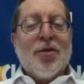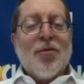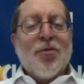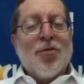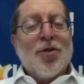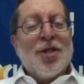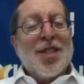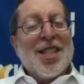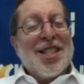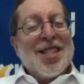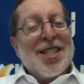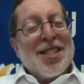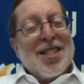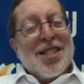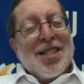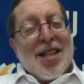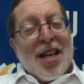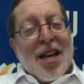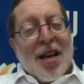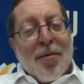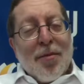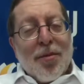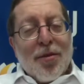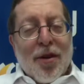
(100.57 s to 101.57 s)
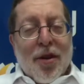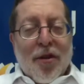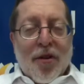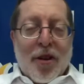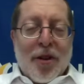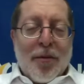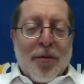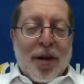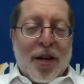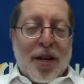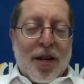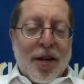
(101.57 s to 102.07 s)
since it's temporary,
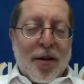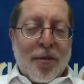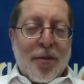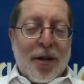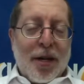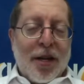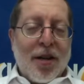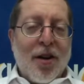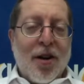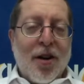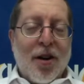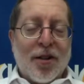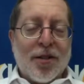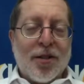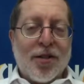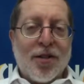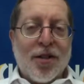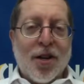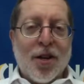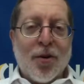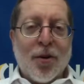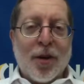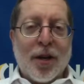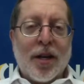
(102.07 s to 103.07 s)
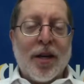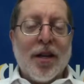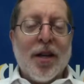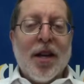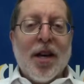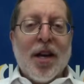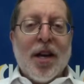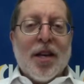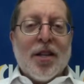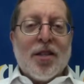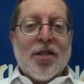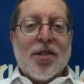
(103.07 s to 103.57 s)
it might not be called sewing.
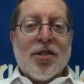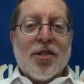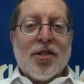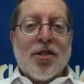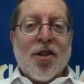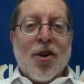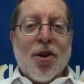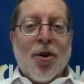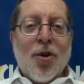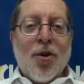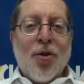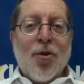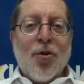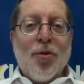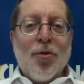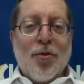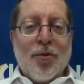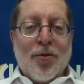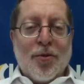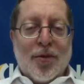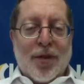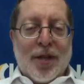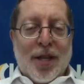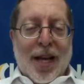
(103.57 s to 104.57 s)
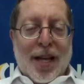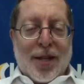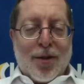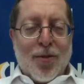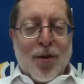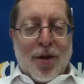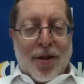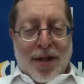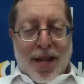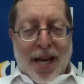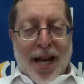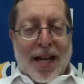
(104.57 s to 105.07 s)
So guess
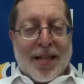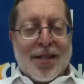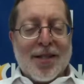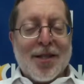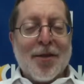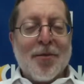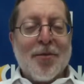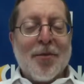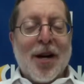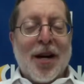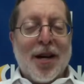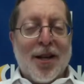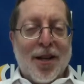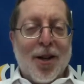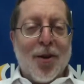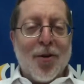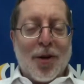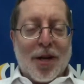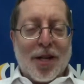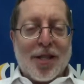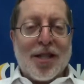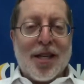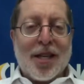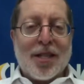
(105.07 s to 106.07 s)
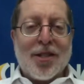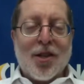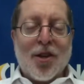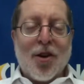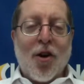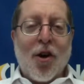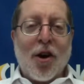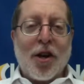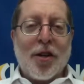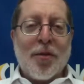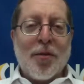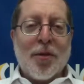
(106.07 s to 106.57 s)
what? That's a machlokas. That's an
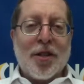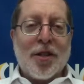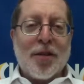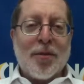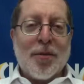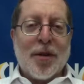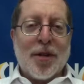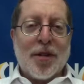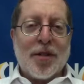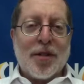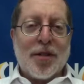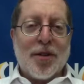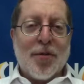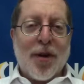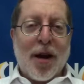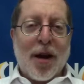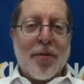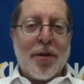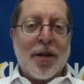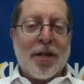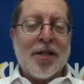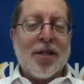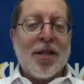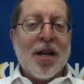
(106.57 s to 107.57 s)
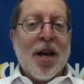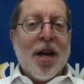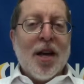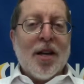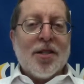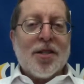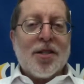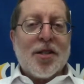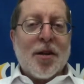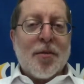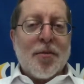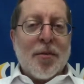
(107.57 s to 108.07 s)
argument amongst the rabbis.
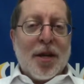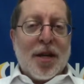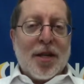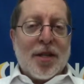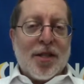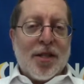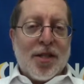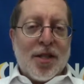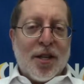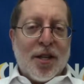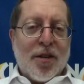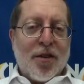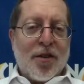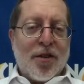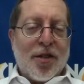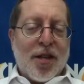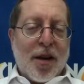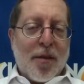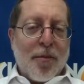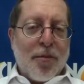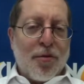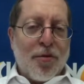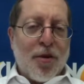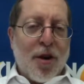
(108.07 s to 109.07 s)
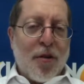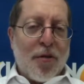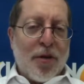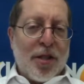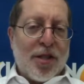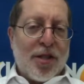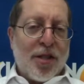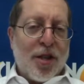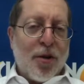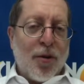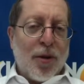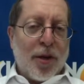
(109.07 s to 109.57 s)
Some consider temporary
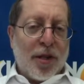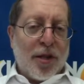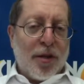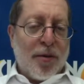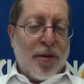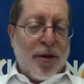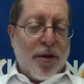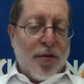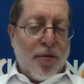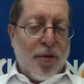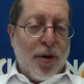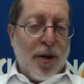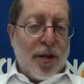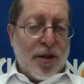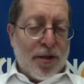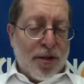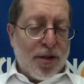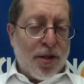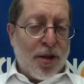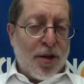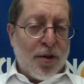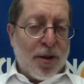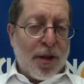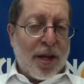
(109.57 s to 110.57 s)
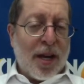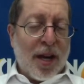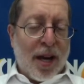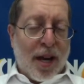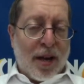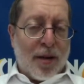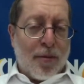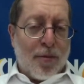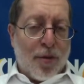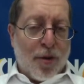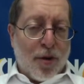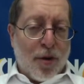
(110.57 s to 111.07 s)
sewing to be real sewing
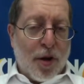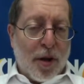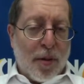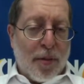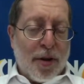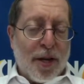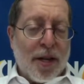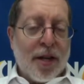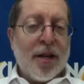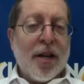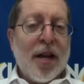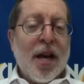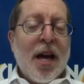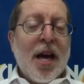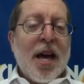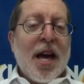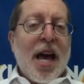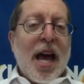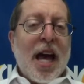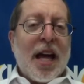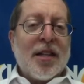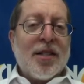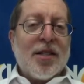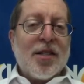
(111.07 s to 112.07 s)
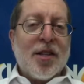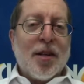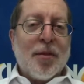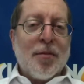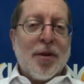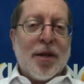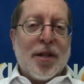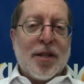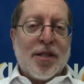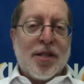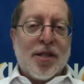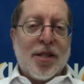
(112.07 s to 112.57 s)
and prohibited, and some
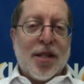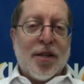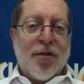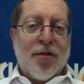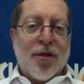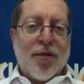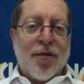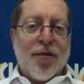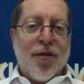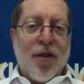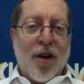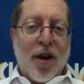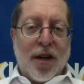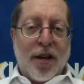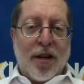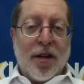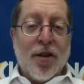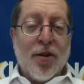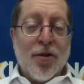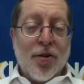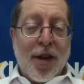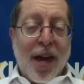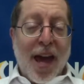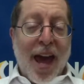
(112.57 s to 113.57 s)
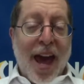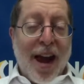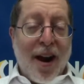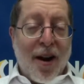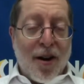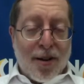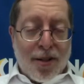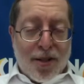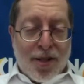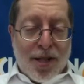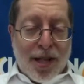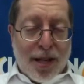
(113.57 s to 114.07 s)
consider it fine. Who
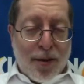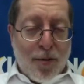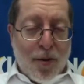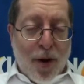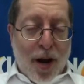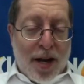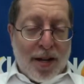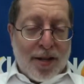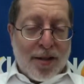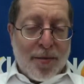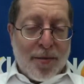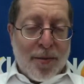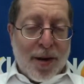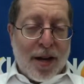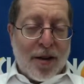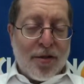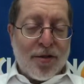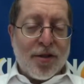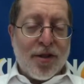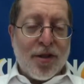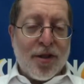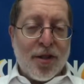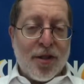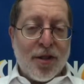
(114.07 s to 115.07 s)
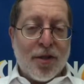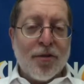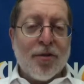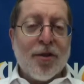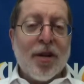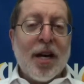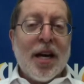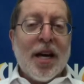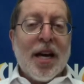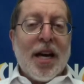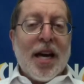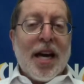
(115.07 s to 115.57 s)
cares? Like, why does it matter to you?
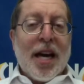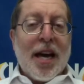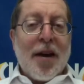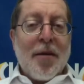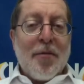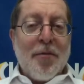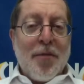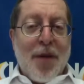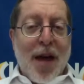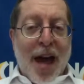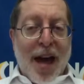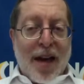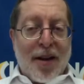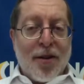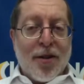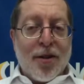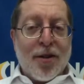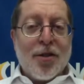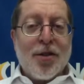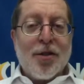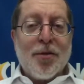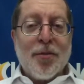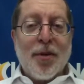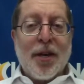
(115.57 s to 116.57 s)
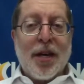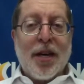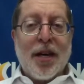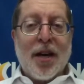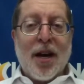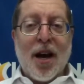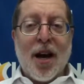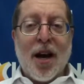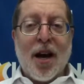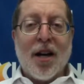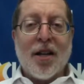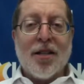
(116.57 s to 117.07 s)
It matters
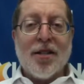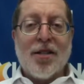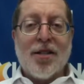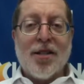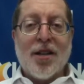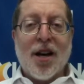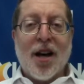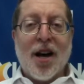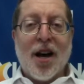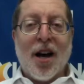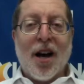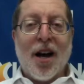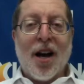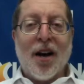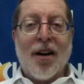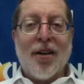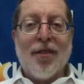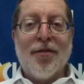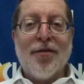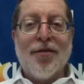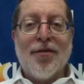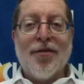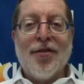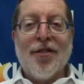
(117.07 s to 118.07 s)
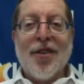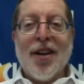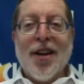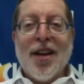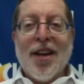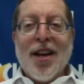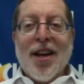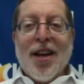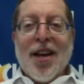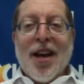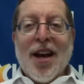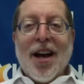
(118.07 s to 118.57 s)
because of,
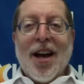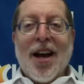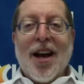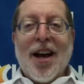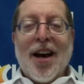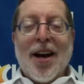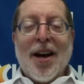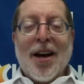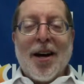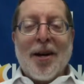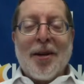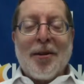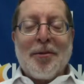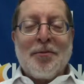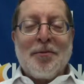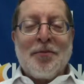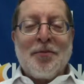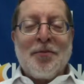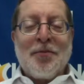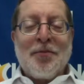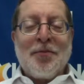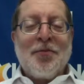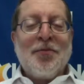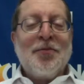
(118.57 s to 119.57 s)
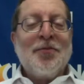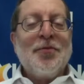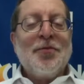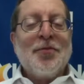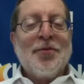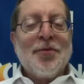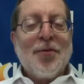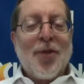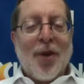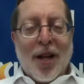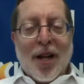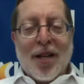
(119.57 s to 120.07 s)
um,
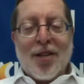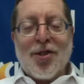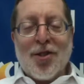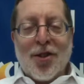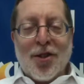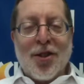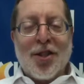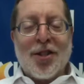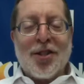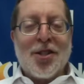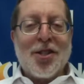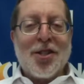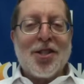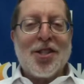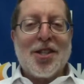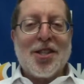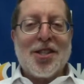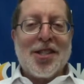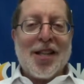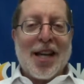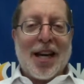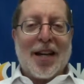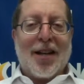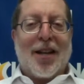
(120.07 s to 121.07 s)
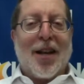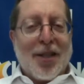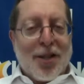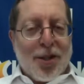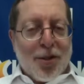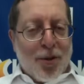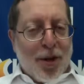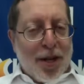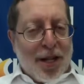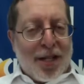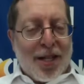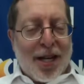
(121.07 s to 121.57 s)
well, I'll show you in just a second. I just
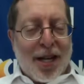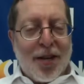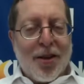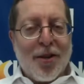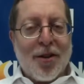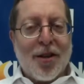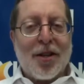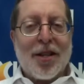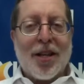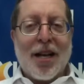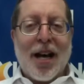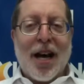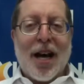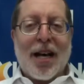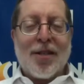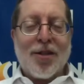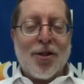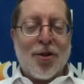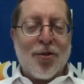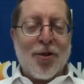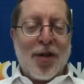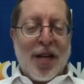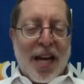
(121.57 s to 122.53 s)
want to tell you that the Chazon